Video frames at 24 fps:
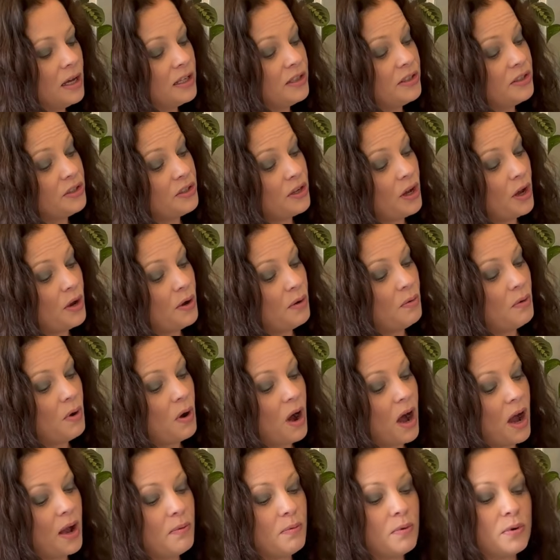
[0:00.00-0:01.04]
So
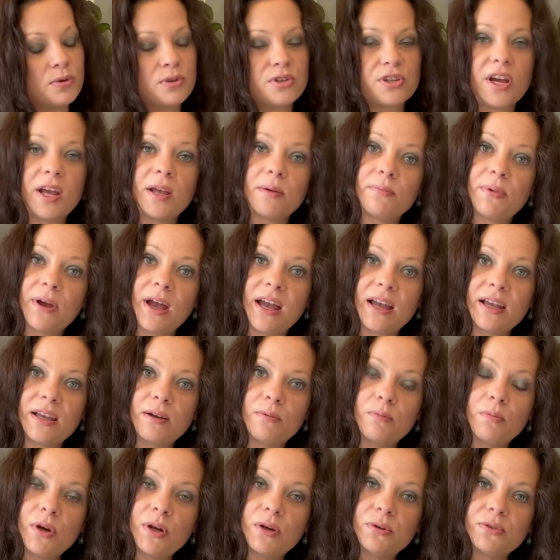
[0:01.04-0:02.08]
I will check back
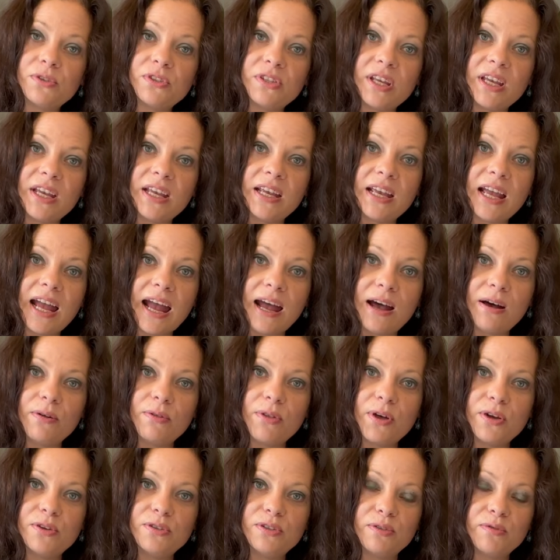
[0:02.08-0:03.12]
and we'll see how
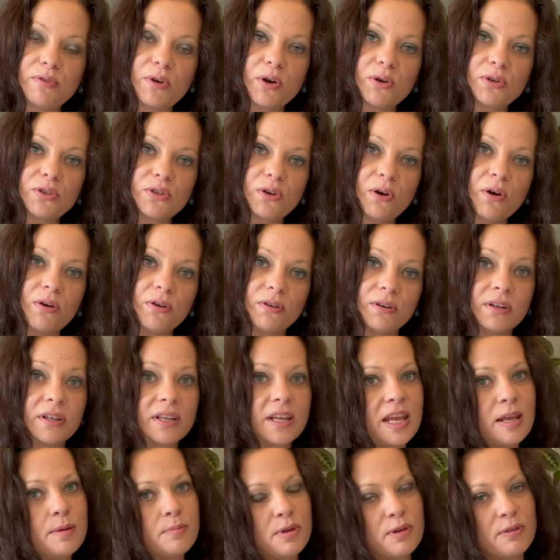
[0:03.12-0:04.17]
those have got on.
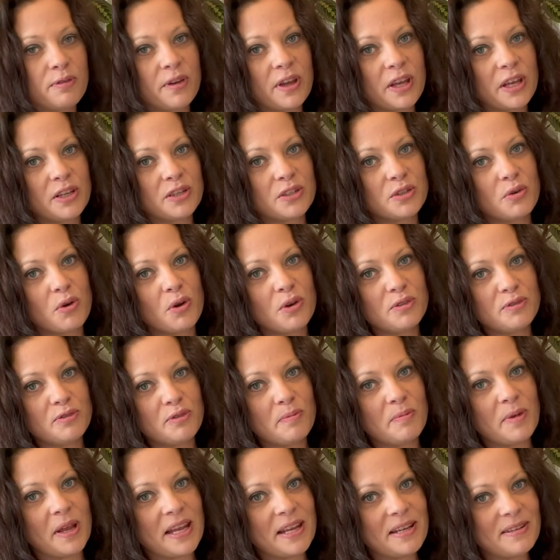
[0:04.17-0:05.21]
Keep your fingers crossed for
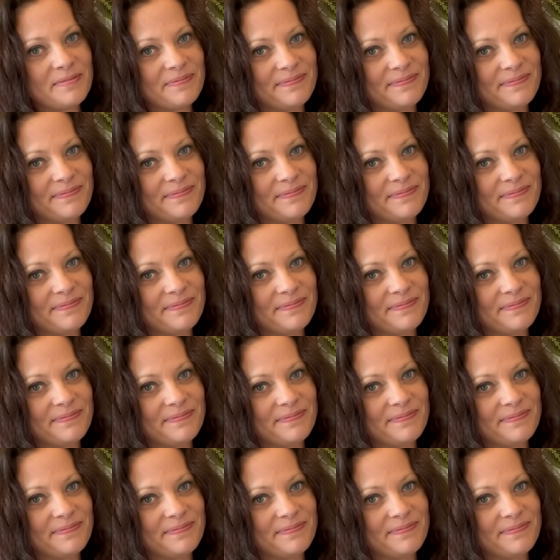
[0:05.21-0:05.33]
me.